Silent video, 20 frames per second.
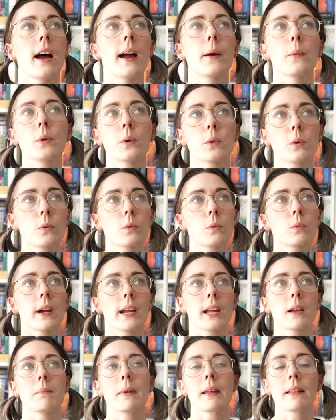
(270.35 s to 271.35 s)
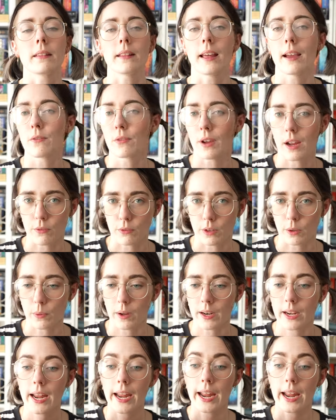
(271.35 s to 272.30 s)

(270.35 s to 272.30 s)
I wouldn't recommend that for everyone.